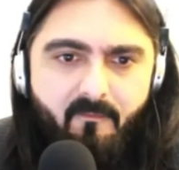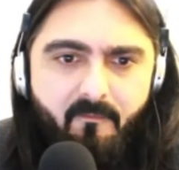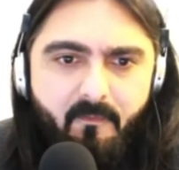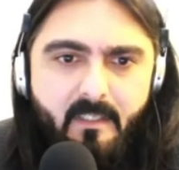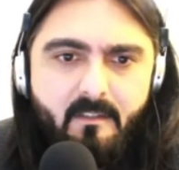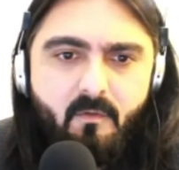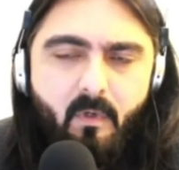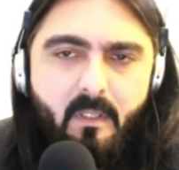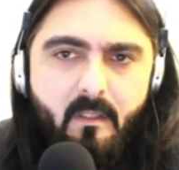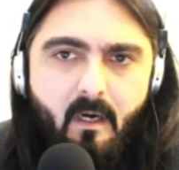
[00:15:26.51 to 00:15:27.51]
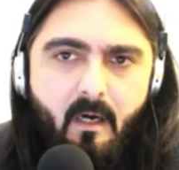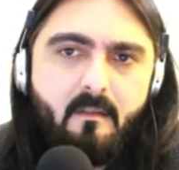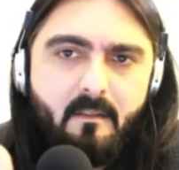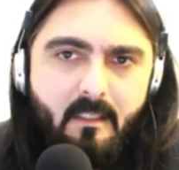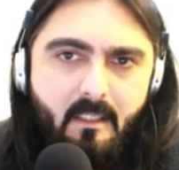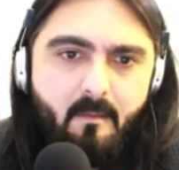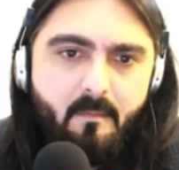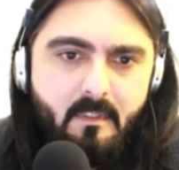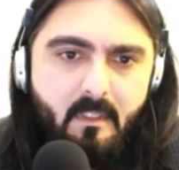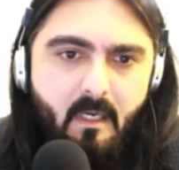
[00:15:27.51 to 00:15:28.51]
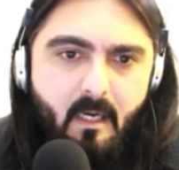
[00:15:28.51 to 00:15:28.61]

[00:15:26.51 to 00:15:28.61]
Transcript: fits with other teams